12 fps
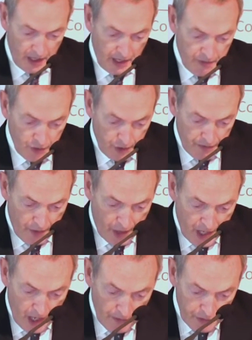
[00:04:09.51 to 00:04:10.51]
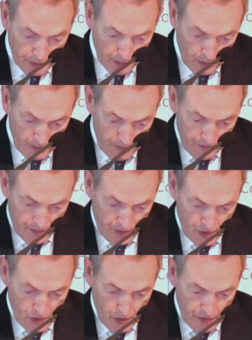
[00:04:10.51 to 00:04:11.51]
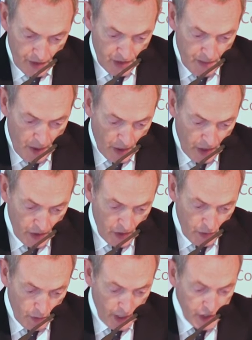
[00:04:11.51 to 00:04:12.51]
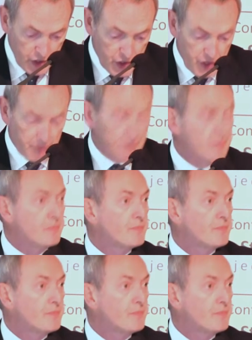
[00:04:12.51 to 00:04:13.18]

if not a very comfortable, Soviet-American relationship.